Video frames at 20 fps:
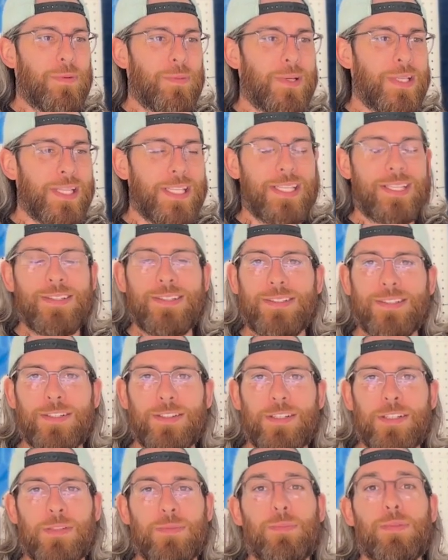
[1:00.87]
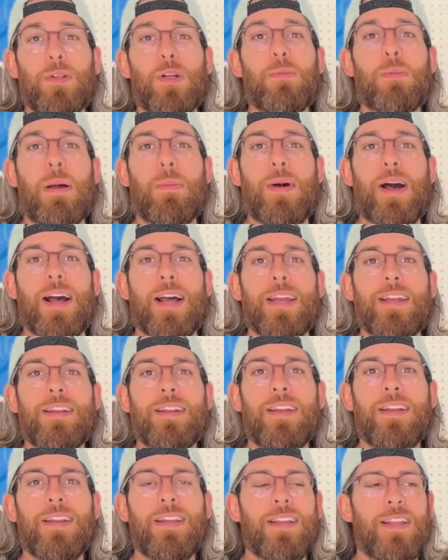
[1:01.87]
really just blew my mind.
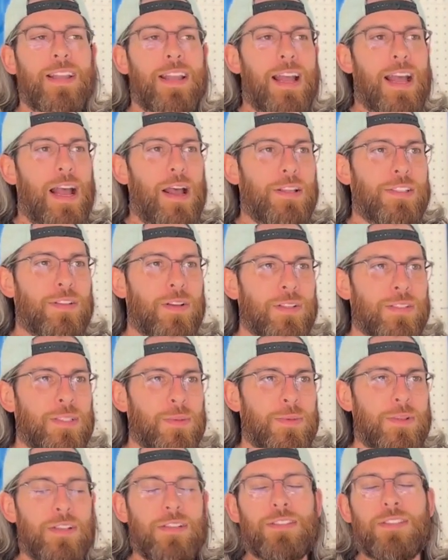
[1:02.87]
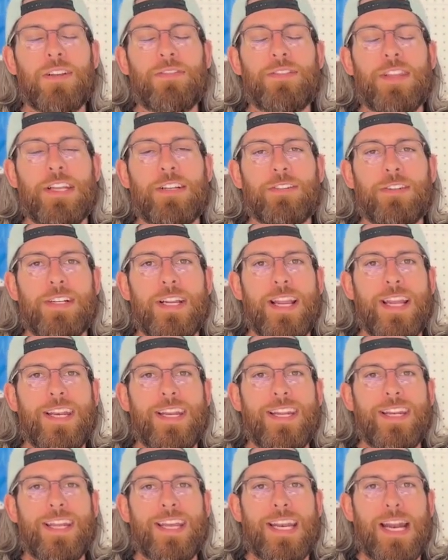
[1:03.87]
I saw some of the stuff they
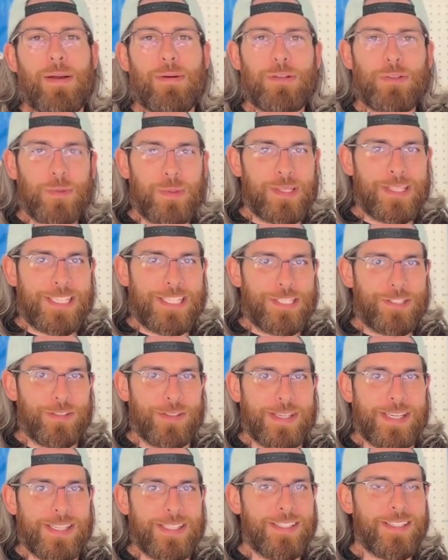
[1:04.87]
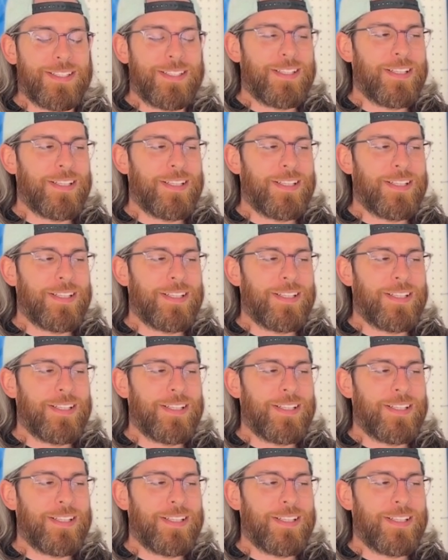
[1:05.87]
created, and I was really intrigued.